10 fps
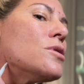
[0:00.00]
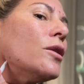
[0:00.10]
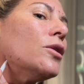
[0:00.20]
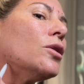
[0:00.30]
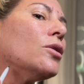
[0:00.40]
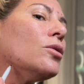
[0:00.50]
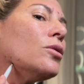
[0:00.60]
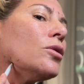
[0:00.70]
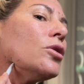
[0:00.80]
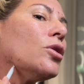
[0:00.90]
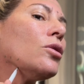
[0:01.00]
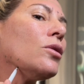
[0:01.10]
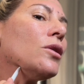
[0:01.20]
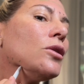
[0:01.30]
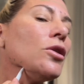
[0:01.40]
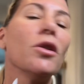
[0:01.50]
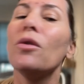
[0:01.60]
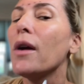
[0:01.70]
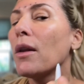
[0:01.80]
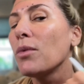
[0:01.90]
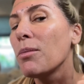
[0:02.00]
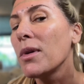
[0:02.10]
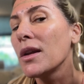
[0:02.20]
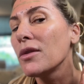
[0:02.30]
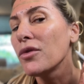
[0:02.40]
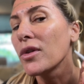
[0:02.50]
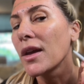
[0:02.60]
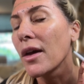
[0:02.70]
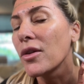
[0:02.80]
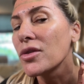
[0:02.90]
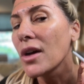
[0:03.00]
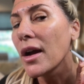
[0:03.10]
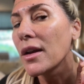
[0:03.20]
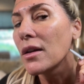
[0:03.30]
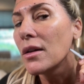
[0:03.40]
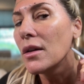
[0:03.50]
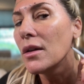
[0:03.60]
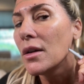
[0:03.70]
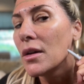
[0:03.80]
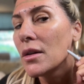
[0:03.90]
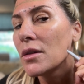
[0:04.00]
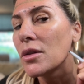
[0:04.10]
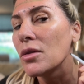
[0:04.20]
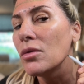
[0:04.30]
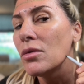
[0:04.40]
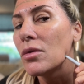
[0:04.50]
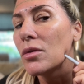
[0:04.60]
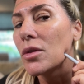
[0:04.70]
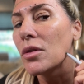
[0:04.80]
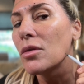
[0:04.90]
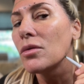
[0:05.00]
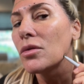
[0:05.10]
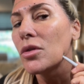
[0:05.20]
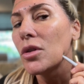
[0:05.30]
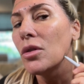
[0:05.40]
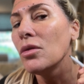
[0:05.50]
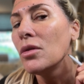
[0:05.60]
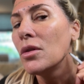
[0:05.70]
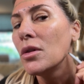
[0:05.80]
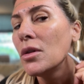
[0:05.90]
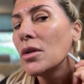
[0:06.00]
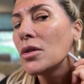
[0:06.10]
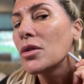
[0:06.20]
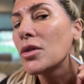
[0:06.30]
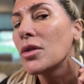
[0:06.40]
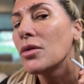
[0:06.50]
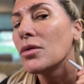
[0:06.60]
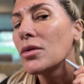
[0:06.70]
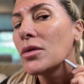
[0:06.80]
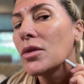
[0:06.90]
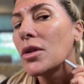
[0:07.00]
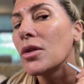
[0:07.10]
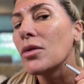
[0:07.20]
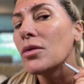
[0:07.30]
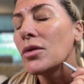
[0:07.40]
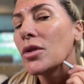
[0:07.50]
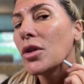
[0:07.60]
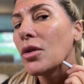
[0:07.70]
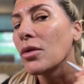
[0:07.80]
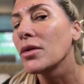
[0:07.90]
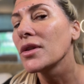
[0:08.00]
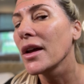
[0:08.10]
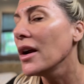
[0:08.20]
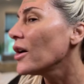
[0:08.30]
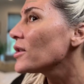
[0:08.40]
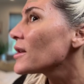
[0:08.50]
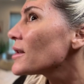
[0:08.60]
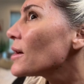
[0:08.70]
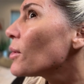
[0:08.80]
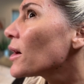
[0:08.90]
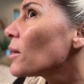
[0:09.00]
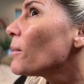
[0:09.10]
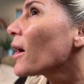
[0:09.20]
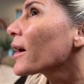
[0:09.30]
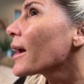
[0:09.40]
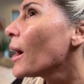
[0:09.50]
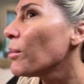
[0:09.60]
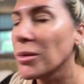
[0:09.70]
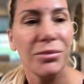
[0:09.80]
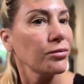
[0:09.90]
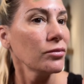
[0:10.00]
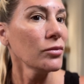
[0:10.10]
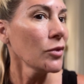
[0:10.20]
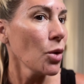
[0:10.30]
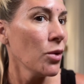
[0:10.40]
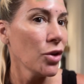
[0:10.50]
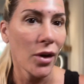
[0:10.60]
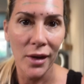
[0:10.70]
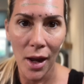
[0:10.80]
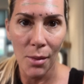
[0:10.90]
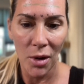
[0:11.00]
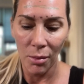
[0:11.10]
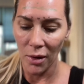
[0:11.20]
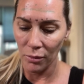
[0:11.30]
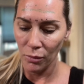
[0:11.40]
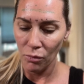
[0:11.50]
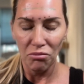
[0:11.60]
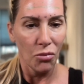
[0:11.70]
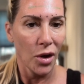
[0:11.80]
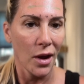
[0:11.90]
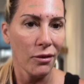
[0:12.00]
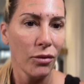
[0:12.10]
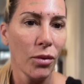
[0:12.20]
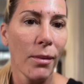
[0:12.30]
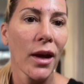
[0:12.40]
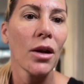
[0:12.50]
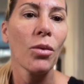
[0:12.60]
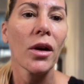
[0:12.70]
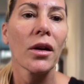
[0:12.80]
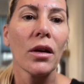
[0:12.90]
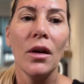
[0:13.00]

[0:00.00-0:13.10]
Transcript: 2, 2, and 2, and repeated for the other side. 2, 2, 2, 2, 2, 2. It's kind of hard to see where you're marking up when you're on camera, but whatever, we're making it work.